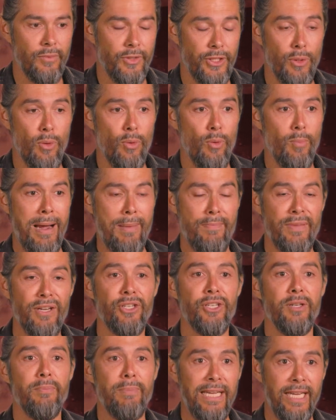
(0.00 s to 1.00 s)
So my
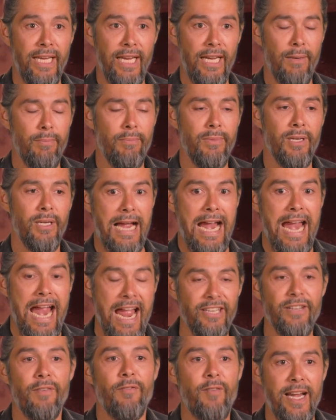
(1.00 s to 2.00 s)
mission became, I
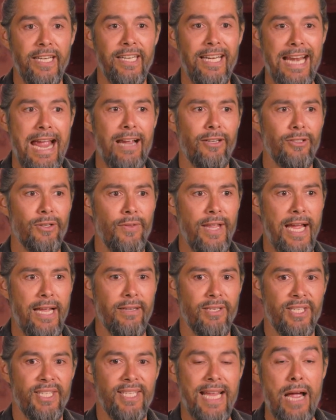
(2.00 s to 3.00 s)
had to find an actor
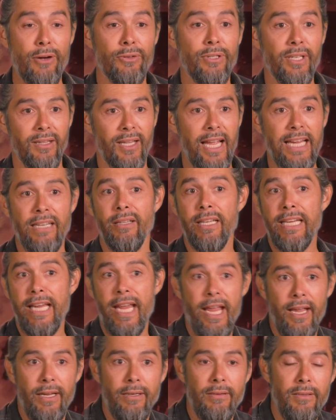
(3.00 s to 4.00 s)
that sounded like
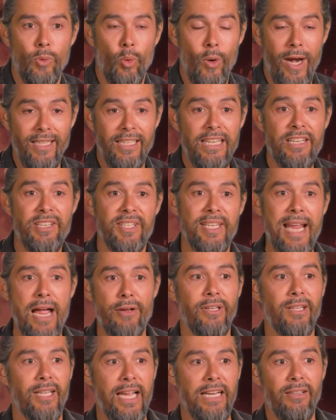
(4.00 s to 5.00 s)
Leanne, or at least
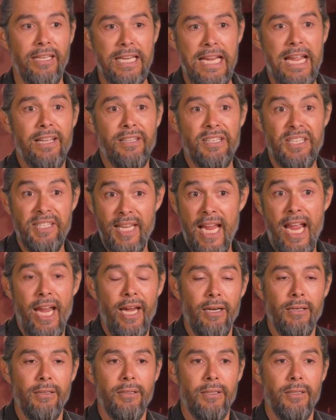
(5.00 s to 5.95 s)
sounded like Leanne sang.